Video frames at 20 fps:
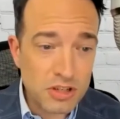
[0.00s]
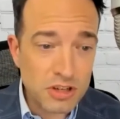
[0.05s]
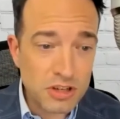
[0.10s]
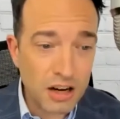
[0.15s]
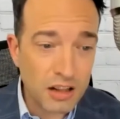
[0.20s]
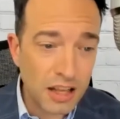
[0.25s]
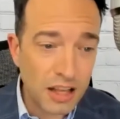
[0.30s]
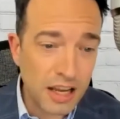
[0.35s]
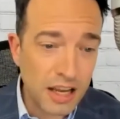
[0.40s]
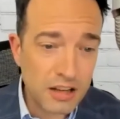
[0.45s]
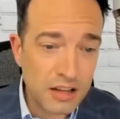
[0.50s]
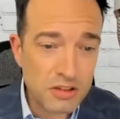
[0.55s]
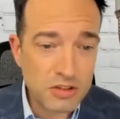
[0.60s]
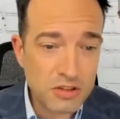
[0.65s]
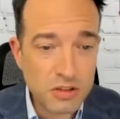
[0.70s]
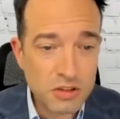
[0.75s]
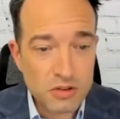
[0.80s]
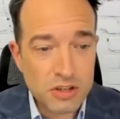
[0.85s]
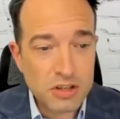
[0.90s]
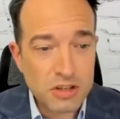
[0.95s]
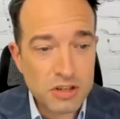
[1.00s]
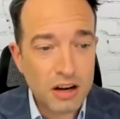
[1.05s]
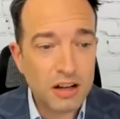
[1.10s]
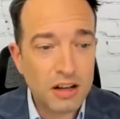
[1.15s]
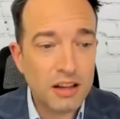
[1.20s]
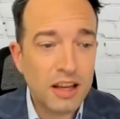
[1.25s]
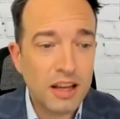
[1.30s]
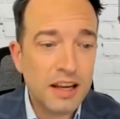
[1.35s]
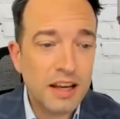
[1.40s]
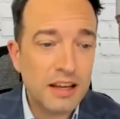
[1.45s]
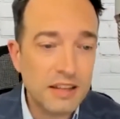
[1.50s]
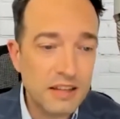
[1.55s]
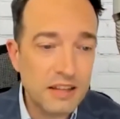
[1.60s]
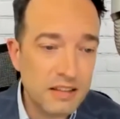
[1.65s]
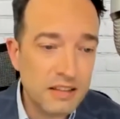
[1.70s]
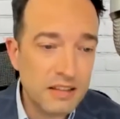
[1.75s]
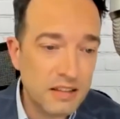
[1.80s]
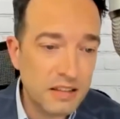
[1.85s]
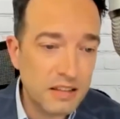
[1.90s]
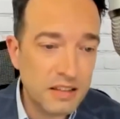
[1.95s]
Sharla. So Sharla
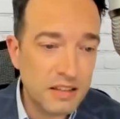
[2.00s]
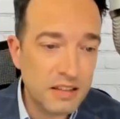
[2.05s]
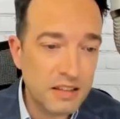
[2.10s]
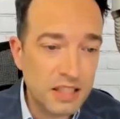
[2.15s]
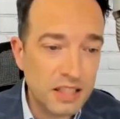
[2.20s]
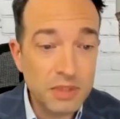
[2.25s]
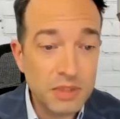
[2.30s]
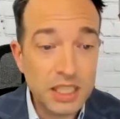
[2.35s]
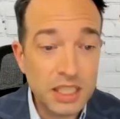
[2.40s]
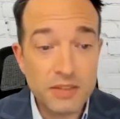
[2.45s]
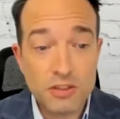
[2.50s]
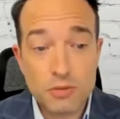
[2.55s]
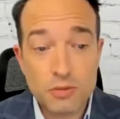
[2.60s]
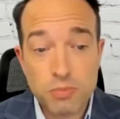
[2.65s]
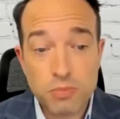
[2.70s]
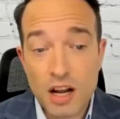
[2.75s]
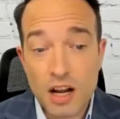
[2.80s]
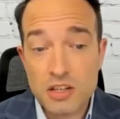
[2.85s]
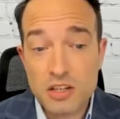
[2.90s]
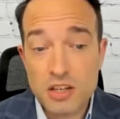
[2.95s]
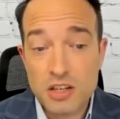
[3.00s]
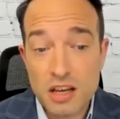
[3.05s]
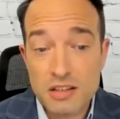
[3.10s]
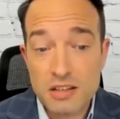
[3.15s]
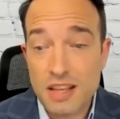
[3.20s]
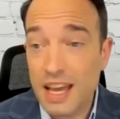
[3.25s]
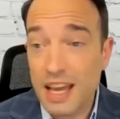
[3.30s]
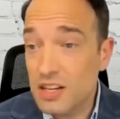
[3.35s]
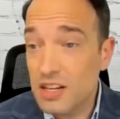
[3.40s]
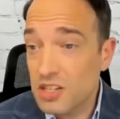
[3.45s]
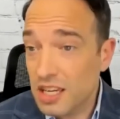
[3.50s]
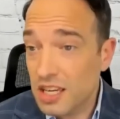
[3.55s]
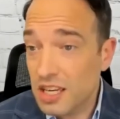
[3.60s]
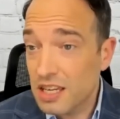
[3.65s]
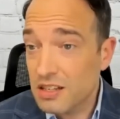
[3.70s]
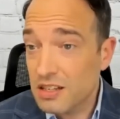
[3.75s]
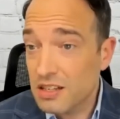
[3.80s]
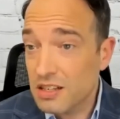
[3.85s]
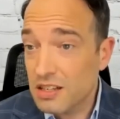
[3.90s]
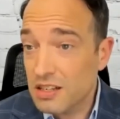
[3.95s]
is the team lead of Sprott Shaw's
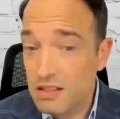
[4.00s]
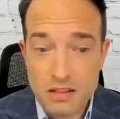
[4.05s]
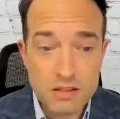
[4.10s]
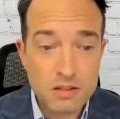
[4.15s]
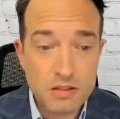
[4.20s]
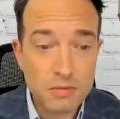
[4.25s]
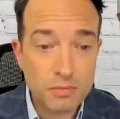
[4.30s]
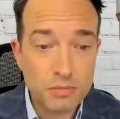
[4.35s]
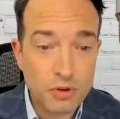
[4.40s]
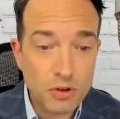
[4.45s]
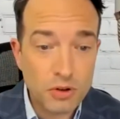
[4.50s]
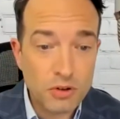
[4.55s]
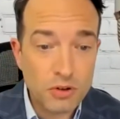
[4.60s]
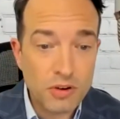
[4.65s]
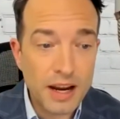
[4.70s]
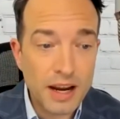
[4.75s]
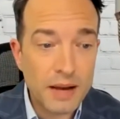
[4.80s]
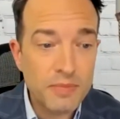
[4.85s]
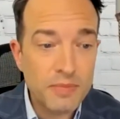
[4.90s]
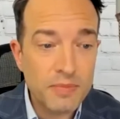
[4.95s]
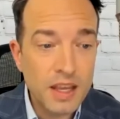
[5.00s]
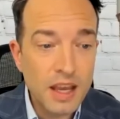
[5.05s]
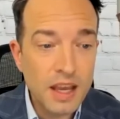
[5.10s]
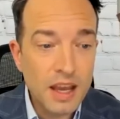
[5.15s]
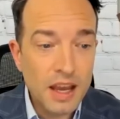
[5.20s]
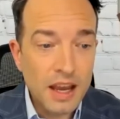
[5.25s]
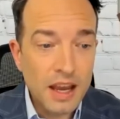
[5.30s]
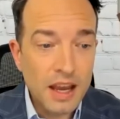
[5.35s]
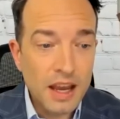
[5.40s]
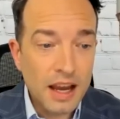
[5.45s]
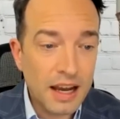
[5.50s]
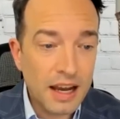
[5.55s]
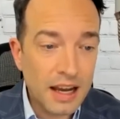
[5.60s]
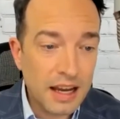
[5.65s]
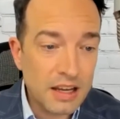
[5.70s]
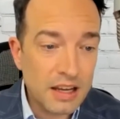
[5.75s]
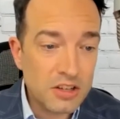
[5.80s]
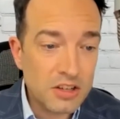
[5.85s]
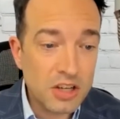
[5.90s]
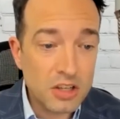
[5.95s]
Education Assistant Program.
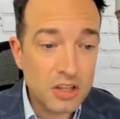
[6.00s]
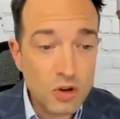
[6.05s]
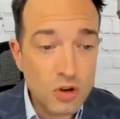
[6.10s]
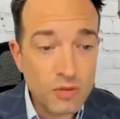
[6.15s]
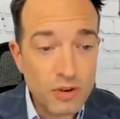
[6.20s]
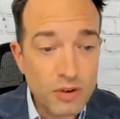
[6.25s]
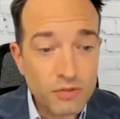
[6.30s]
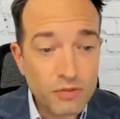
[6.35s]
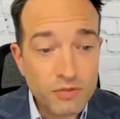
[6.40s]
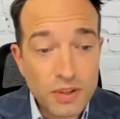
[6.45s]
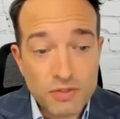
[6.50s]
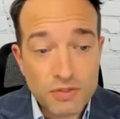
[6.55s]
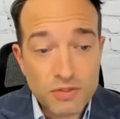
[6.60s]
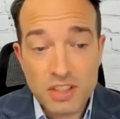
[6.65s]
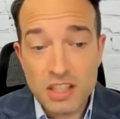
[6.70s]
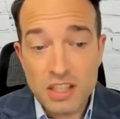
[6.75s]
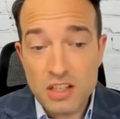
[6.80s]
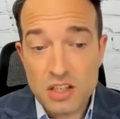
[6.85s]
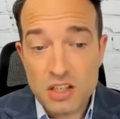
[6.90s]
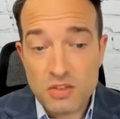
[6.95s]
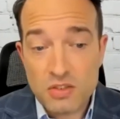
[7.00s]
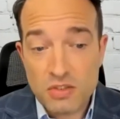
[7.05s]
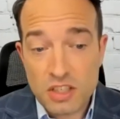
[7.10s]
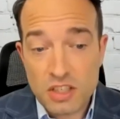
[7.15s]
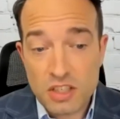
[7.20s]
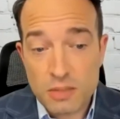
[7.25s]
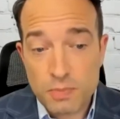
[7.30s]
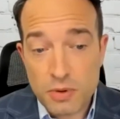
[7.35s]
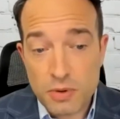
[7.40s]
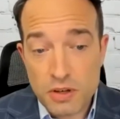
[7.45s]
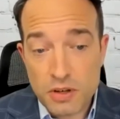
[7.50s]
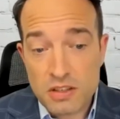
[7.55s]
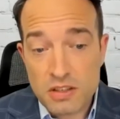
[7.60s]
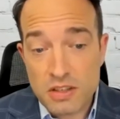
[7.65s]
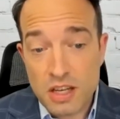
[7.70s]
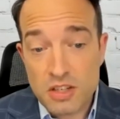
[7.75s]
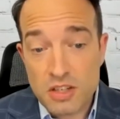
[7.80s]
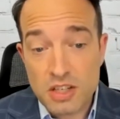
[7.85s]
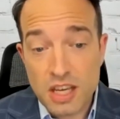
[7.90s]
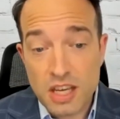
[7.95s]
She has over 15 years of
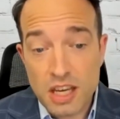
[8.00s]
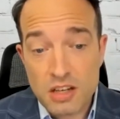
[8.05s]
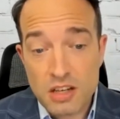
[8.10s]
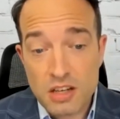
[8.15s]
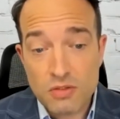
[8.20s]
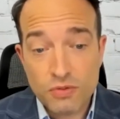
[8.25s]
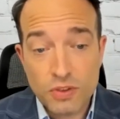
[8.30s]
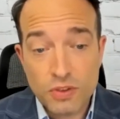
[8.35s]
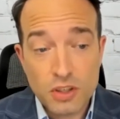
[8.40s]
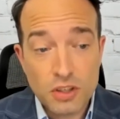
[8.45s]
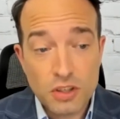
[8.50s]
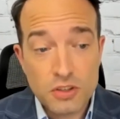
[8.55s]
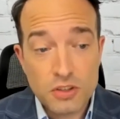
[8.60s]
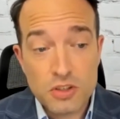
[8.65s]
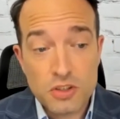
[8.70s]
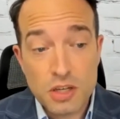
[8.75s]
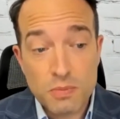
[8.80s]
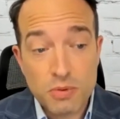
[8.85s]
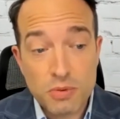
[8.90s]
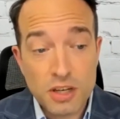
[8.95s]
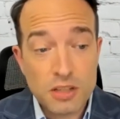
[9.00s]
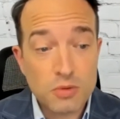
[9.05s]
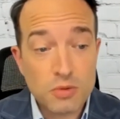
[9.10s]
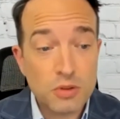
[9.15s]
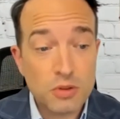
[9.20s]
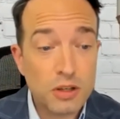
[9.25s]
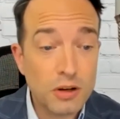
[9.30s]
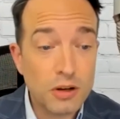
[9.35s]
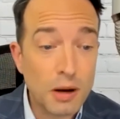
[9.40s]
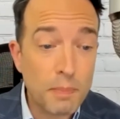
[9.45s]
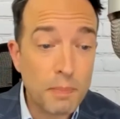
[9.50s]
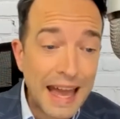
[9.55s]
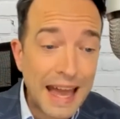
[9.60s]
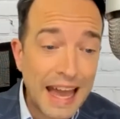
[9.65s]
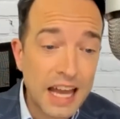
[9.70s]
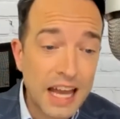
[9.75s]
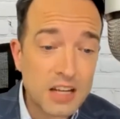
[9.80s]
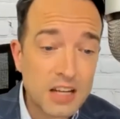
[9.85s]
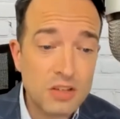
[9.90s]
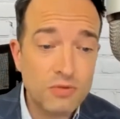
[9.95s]
experience in the education field. She brings with her a
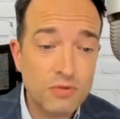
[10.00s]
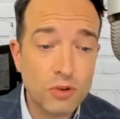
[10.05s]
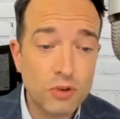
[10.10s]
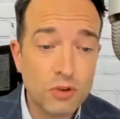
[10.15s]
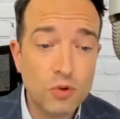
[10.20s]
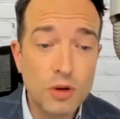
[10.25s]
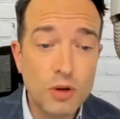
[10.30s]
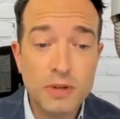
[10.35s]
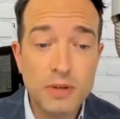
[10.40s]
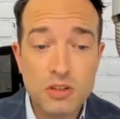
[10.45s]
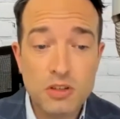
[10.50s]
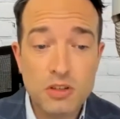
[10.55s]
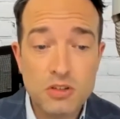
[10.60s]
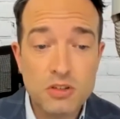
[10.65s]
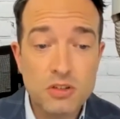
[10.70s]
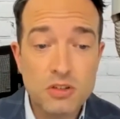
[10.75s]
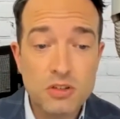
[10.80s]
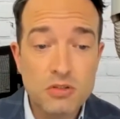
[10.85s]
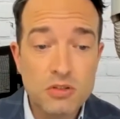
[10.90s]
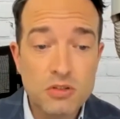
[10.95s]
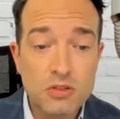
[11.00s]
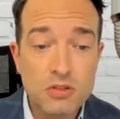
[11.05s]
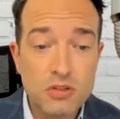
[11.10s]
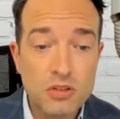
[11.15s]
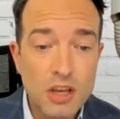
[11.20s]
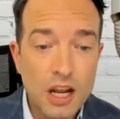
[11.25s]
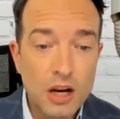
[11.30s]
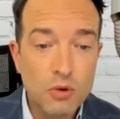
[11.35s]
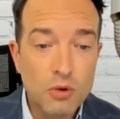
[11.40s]
passion for equipping her students